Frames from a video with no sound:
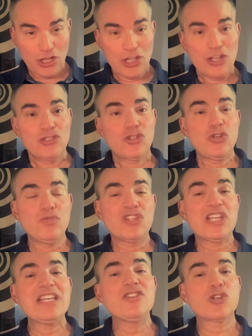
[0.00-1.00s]
to
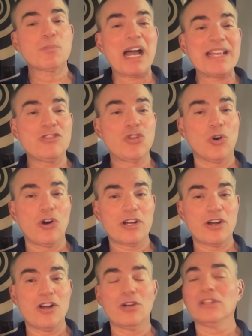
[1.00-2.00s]
teach my
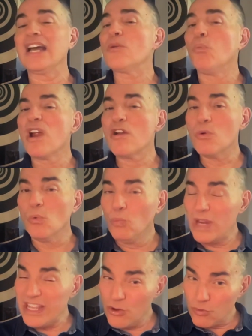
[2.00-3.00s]
daughter, like, where
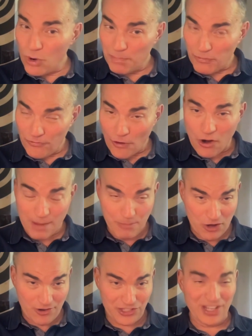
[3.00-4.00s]
we grew up
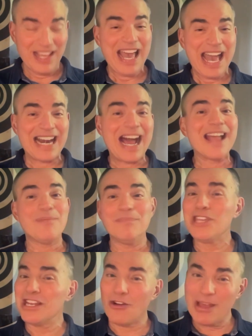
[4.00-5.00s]
farmers. And
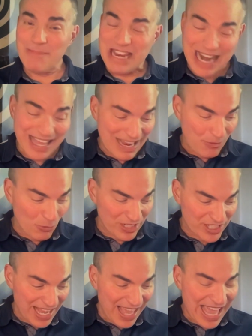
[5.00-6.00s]
it
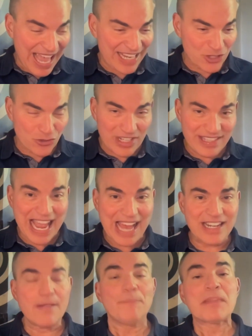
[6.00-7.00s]
was extra
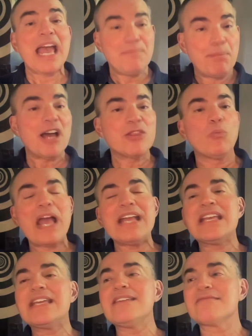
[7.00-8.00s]
daddy. And by the way,
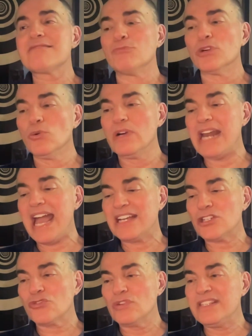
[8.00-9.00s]
he threw in
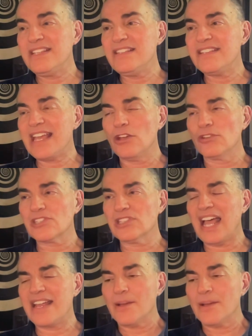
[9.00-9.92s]
extra details like